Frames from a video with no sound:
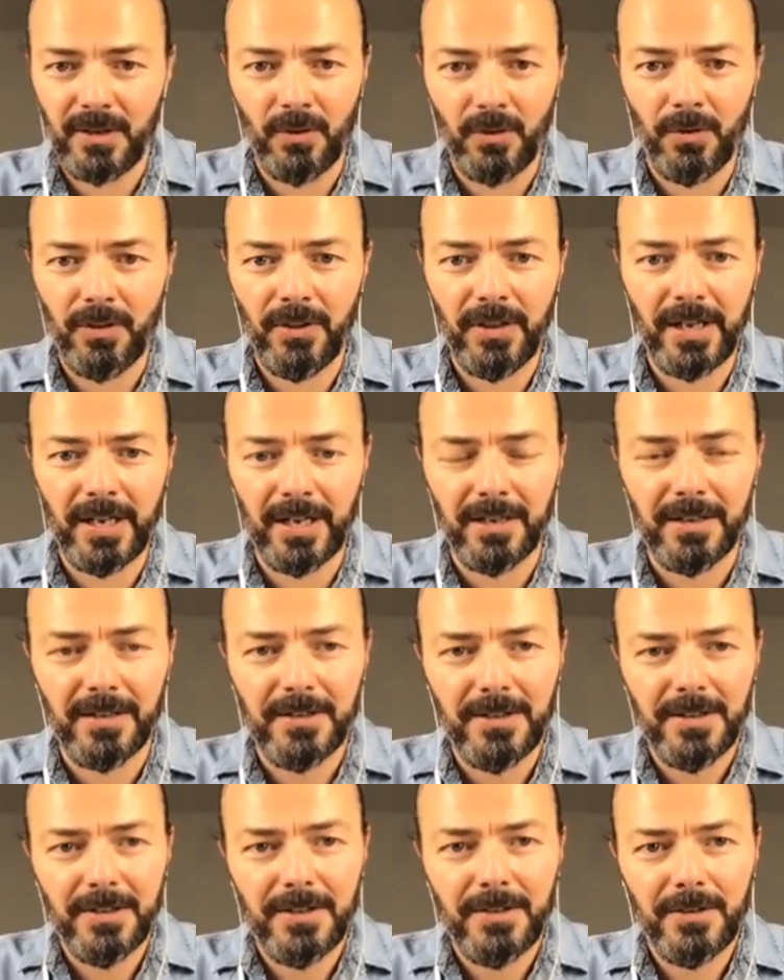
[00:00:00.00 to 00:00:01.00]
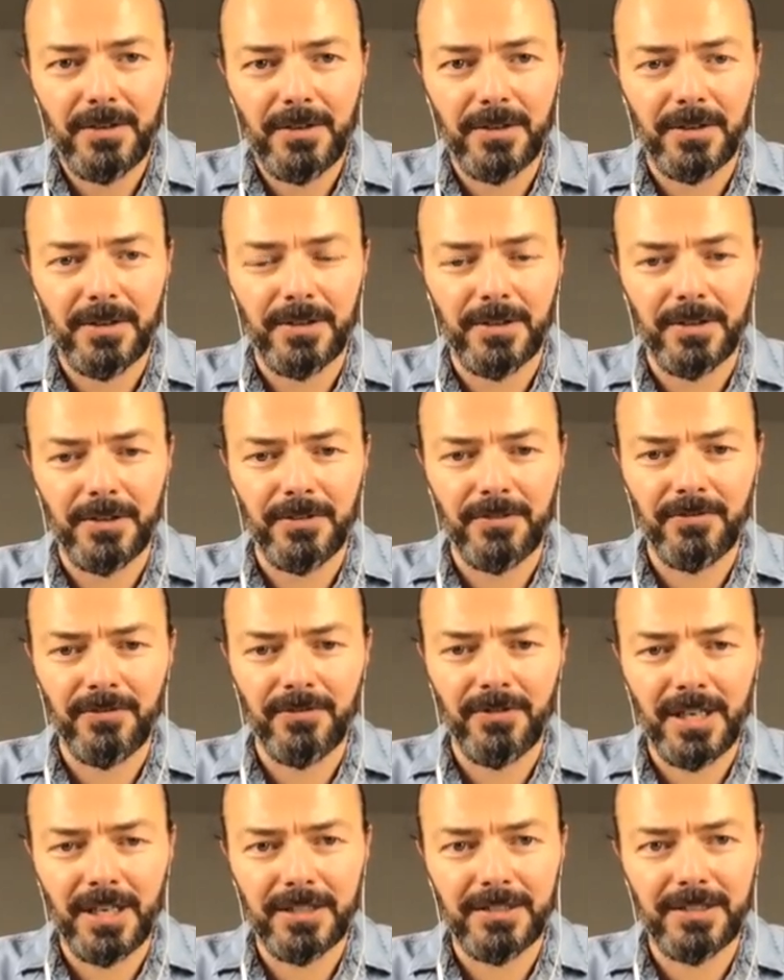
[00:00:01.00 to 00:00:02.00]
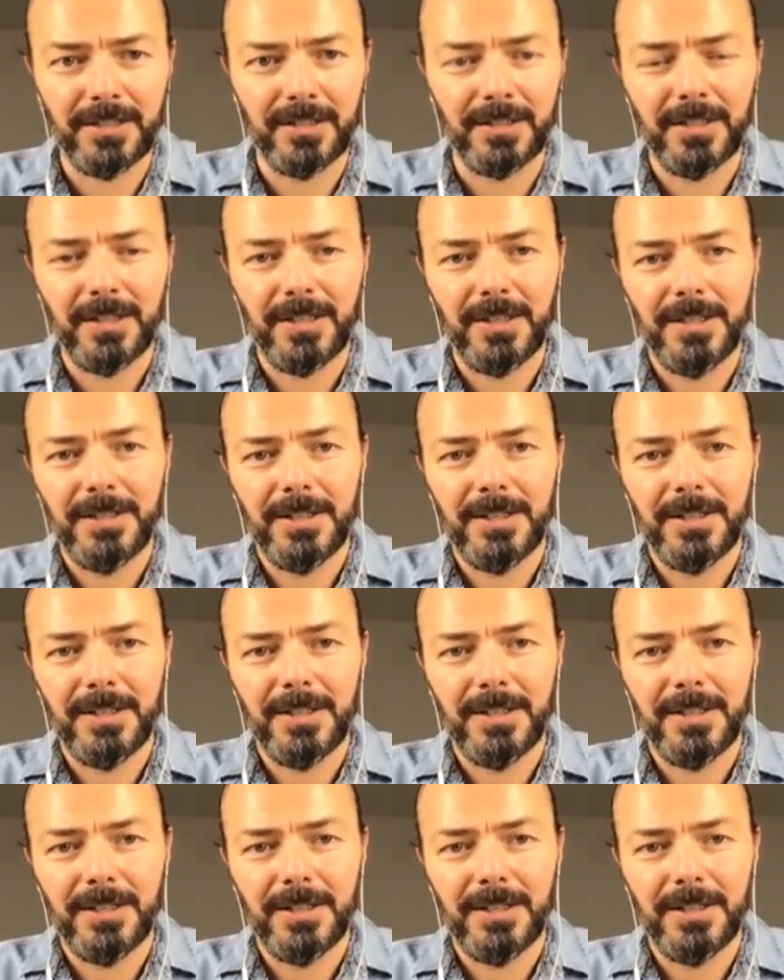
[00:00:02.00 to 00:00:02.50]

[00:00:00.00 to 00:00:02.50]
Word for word: all their uh, uh, writing